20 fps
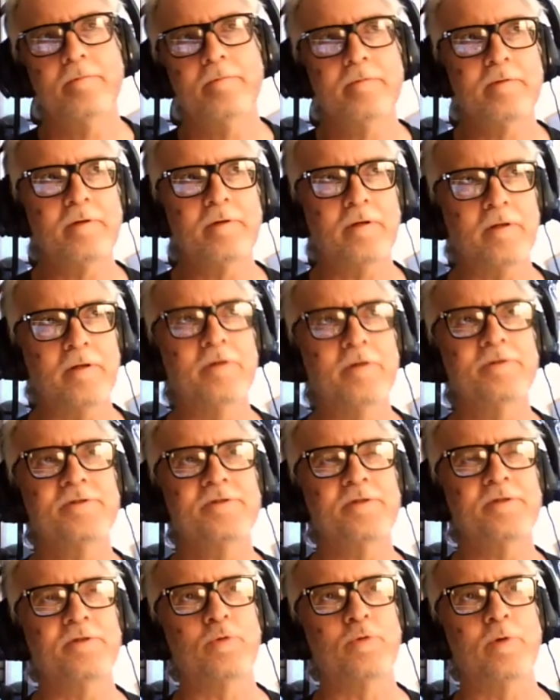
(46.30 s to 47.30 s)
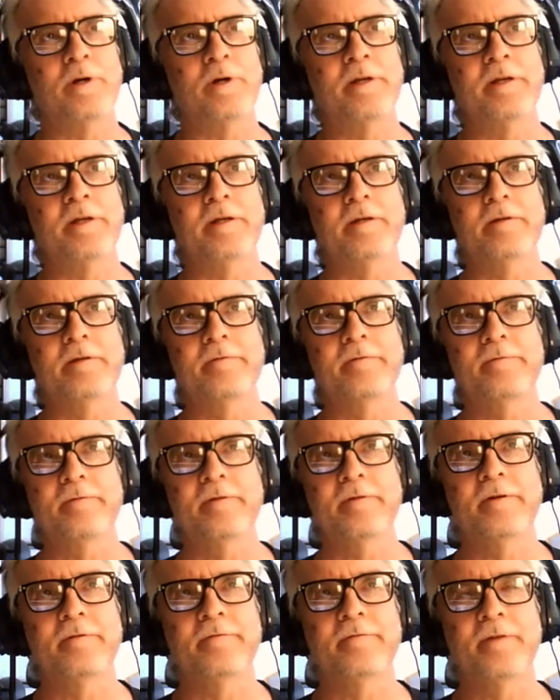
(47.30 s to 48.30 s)
close to 20, if,
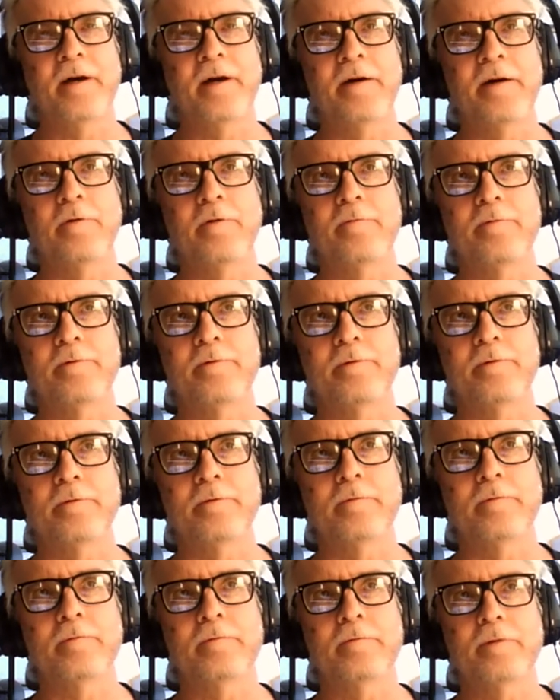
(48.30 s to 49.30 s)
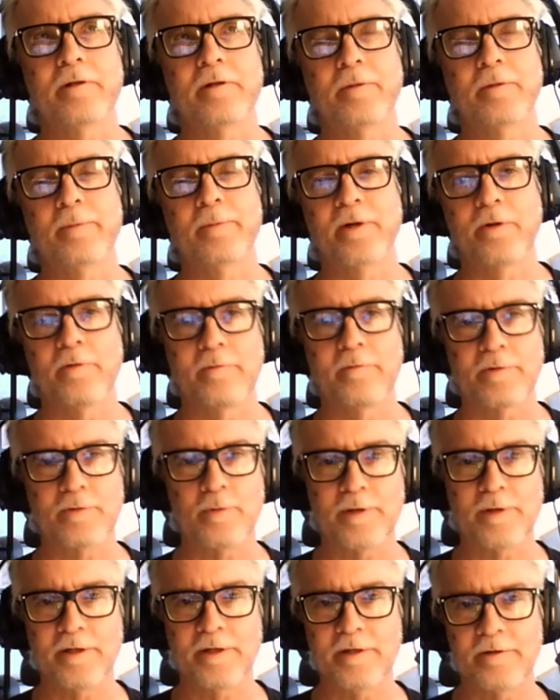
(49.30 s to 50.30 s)
if not over, a little bit over
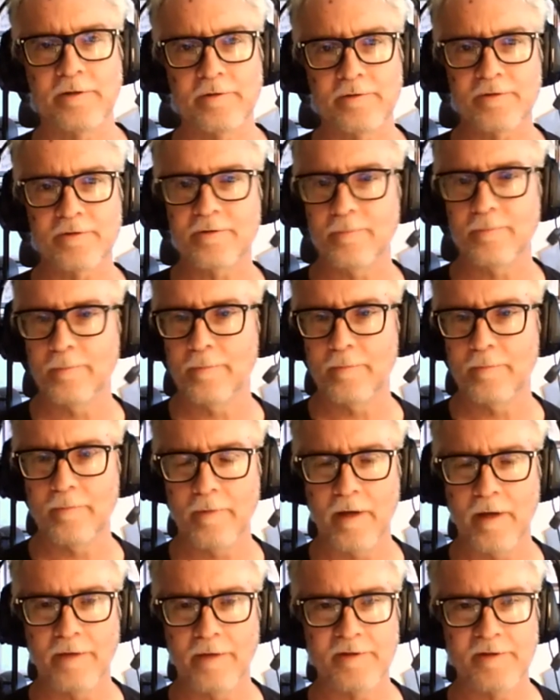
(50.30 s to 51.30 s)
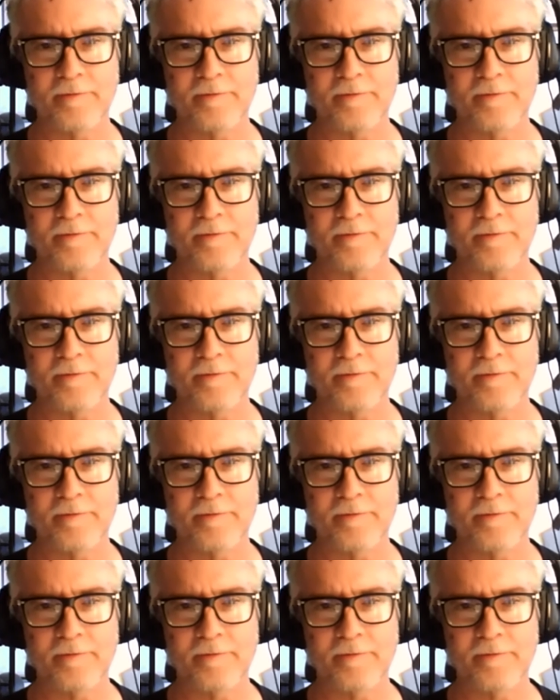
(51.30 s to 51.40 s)
20 years at this wow.